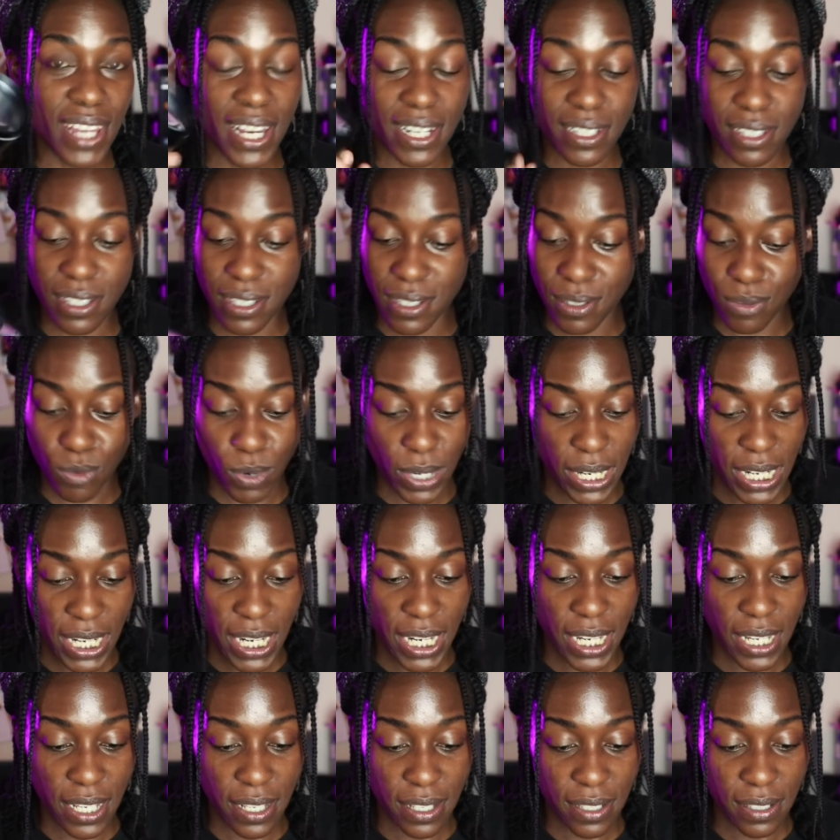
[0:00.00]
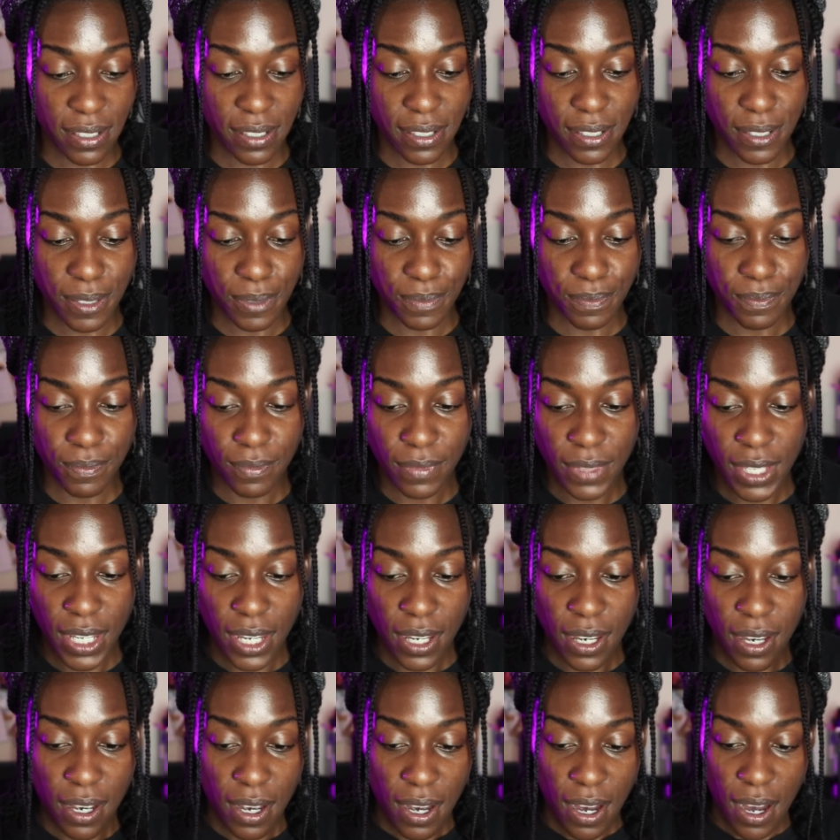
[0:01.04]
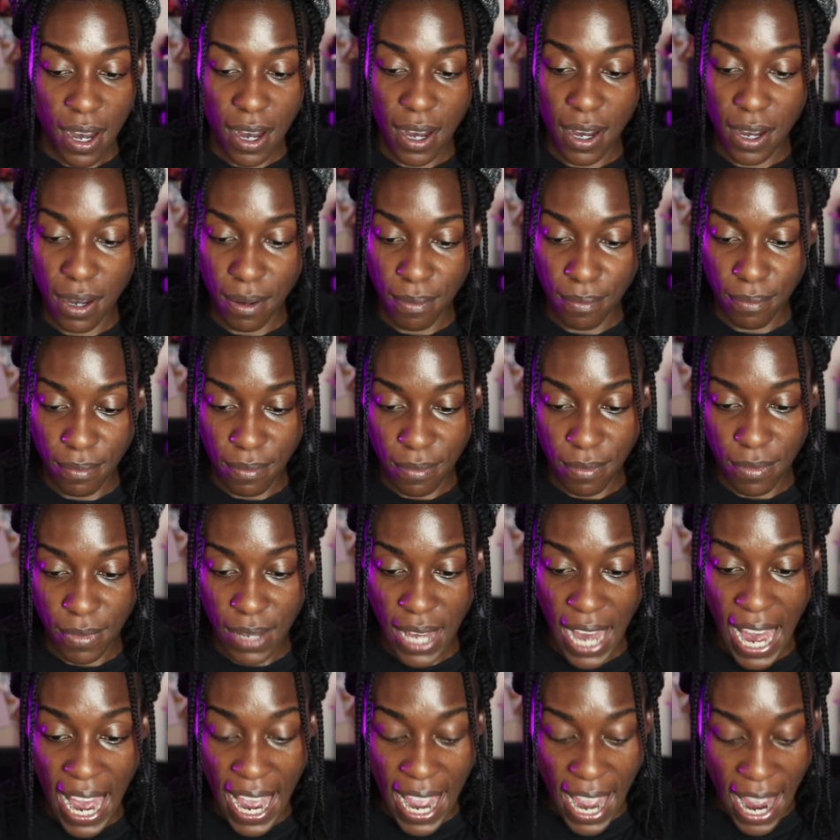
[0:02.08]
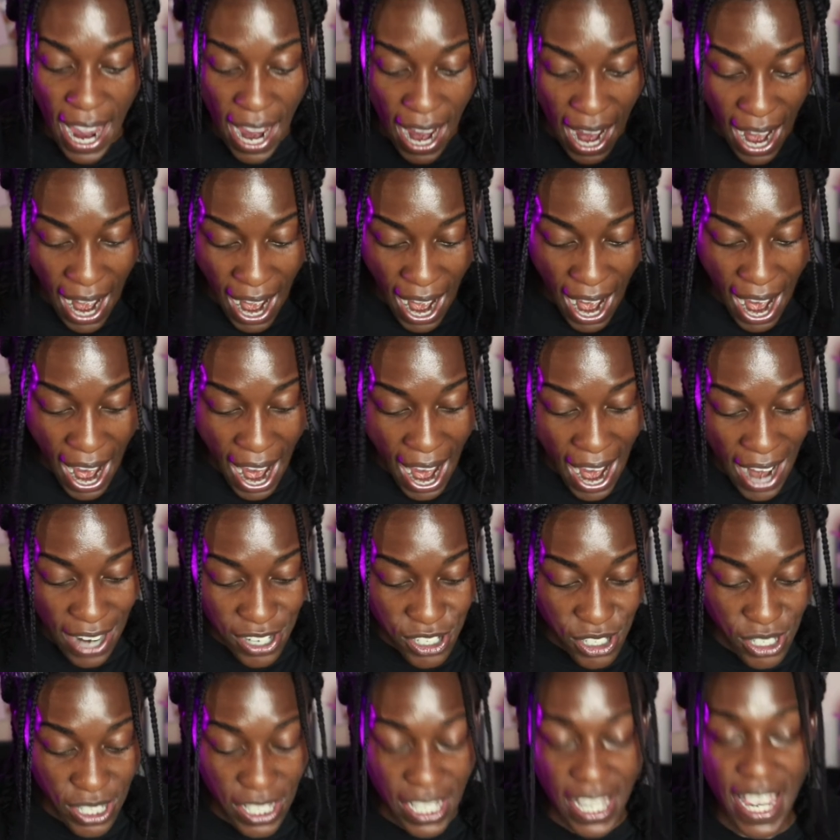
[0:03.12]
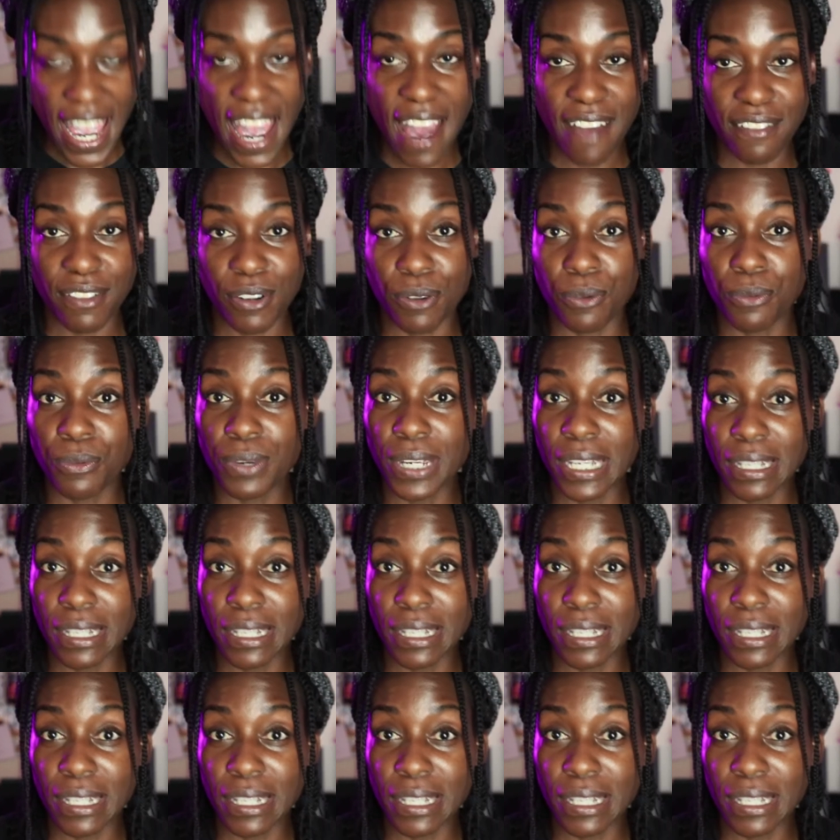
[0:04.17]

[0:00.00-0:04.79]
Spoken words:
that's what it is. I actually have a